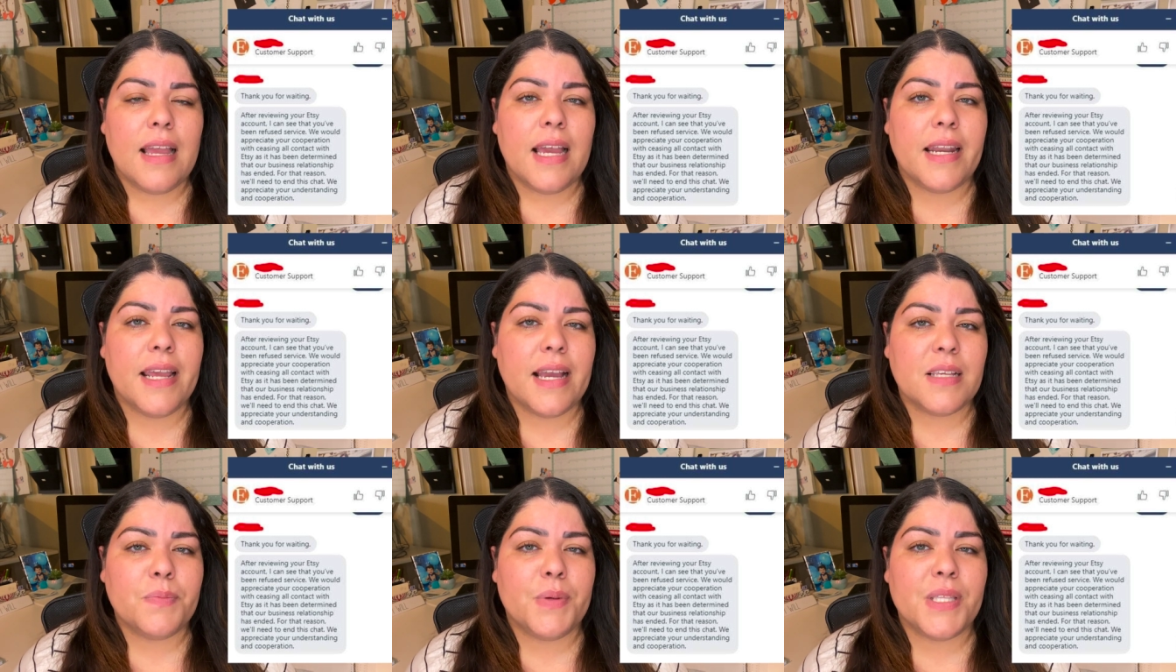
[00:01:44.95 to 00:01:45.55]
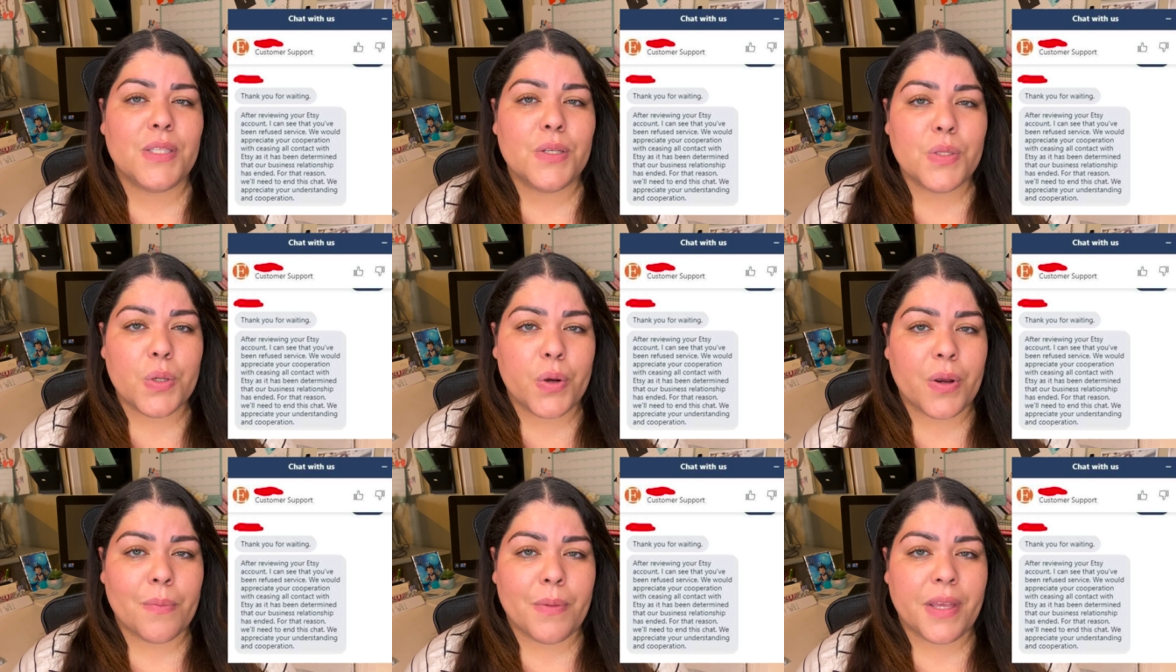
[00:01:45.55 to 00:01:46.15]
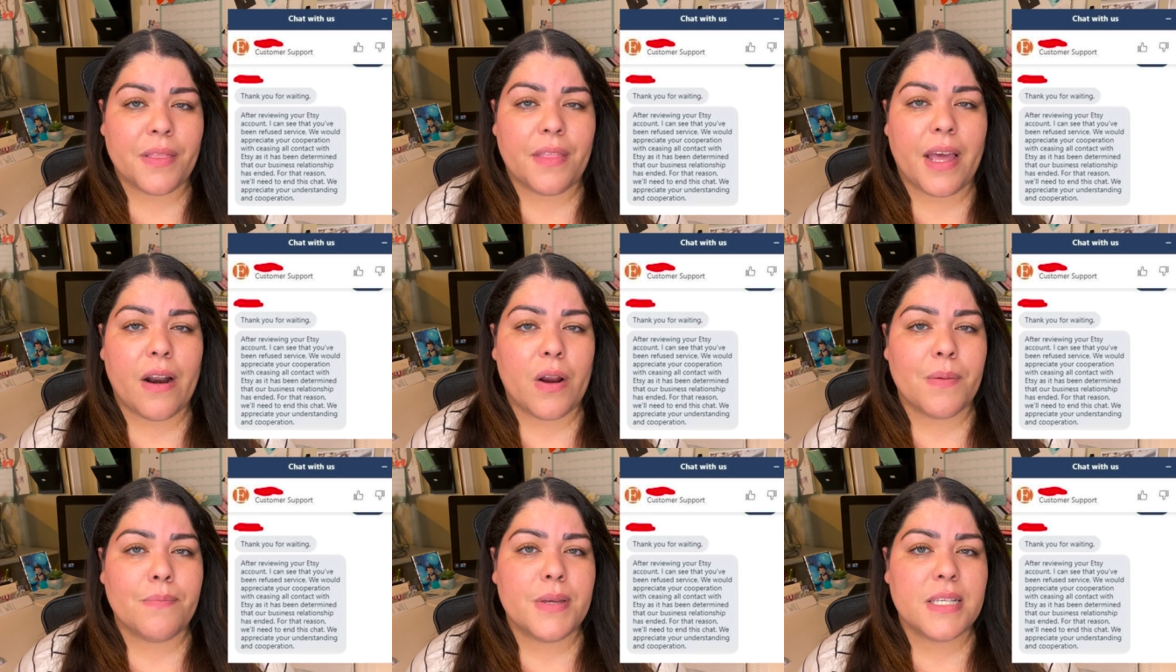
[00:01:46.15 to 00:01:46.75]
and it has been determined that
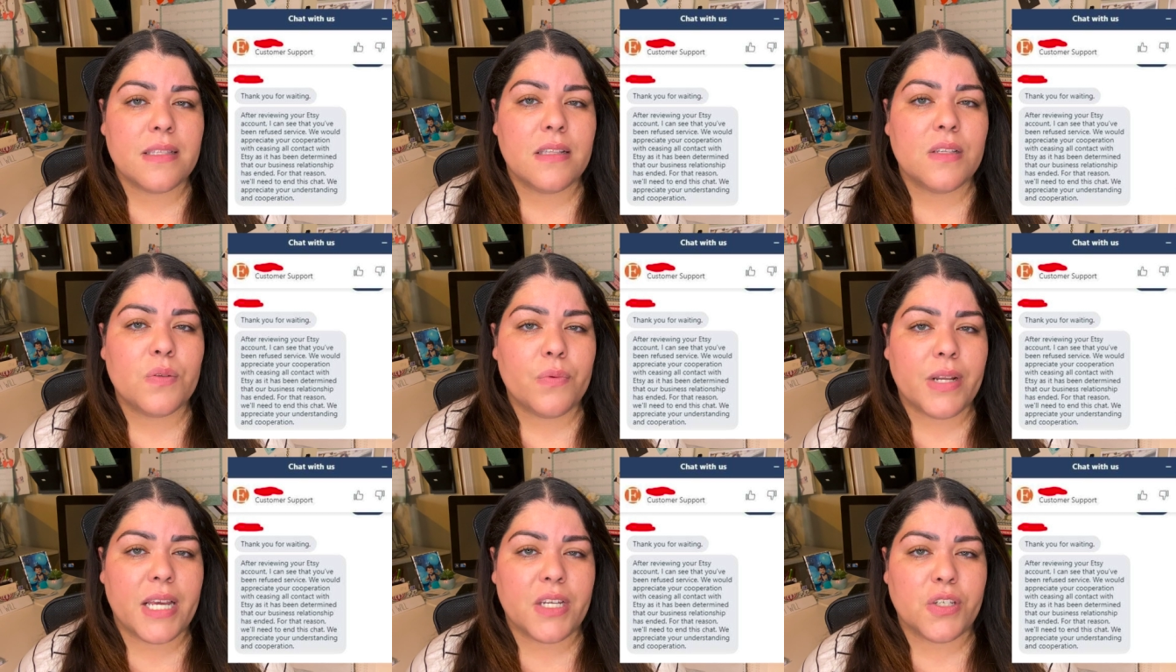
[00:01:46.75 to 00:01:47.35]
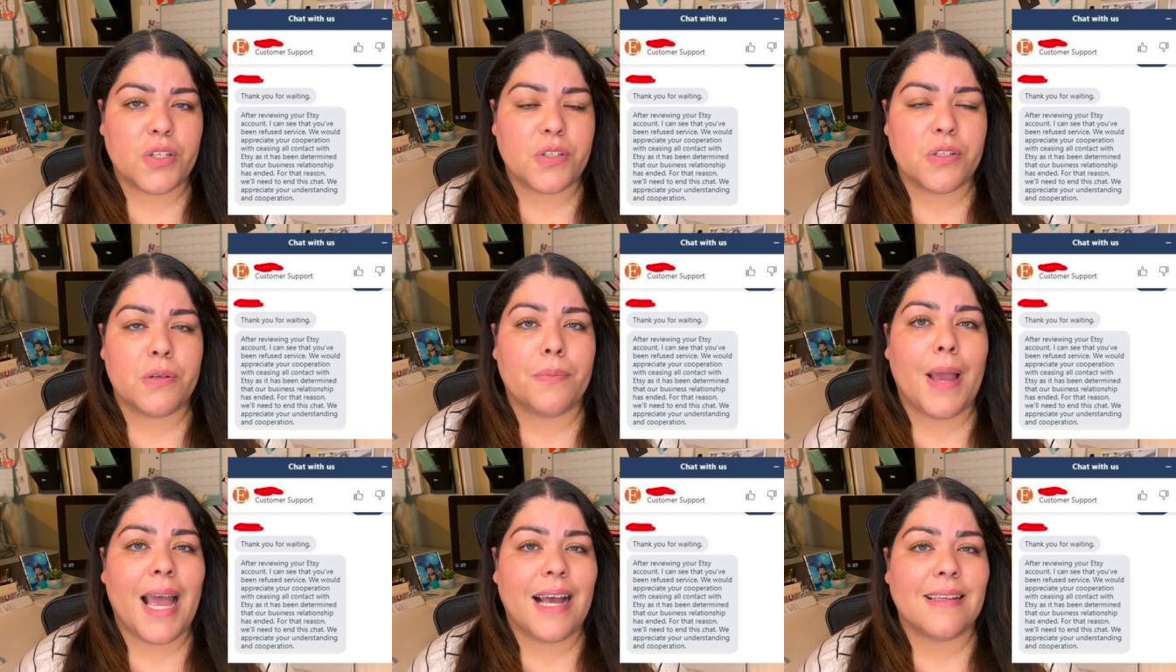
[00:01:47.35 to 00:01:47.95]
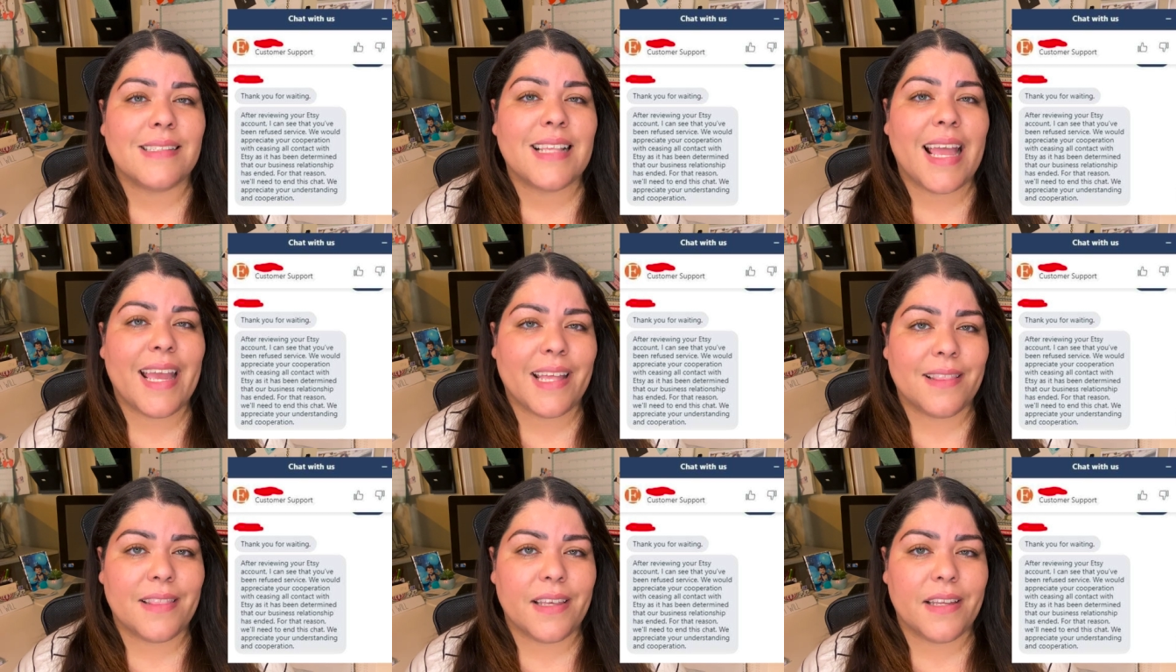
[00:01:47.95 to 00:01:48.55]
our business relationship has
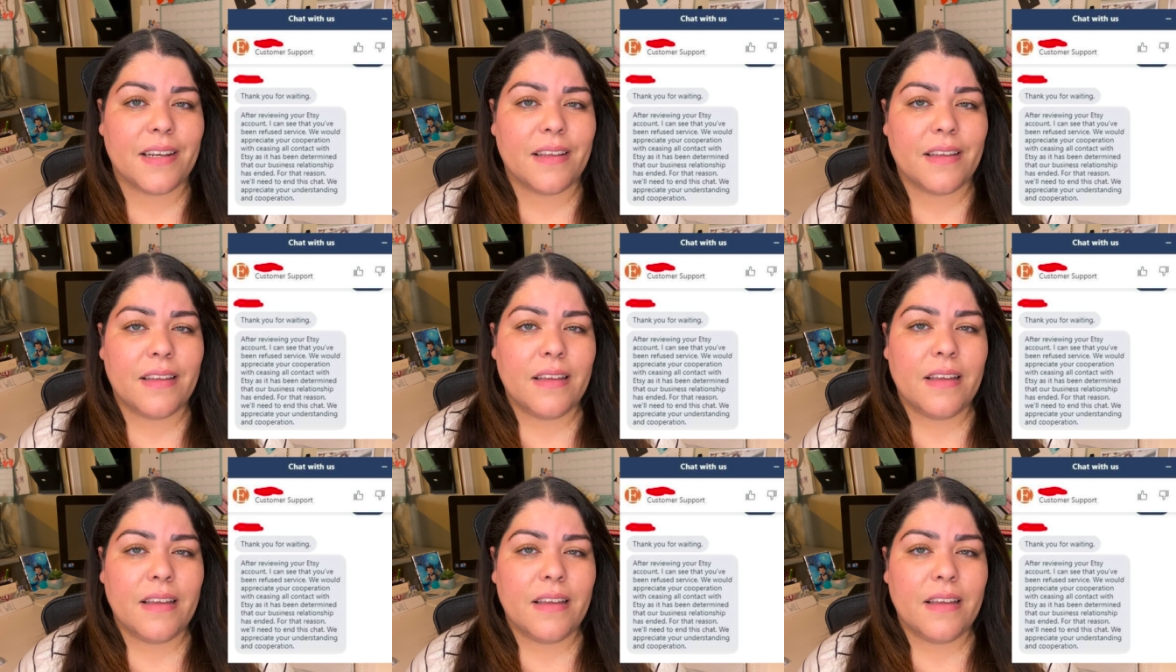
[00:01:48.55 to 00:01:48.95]
ended.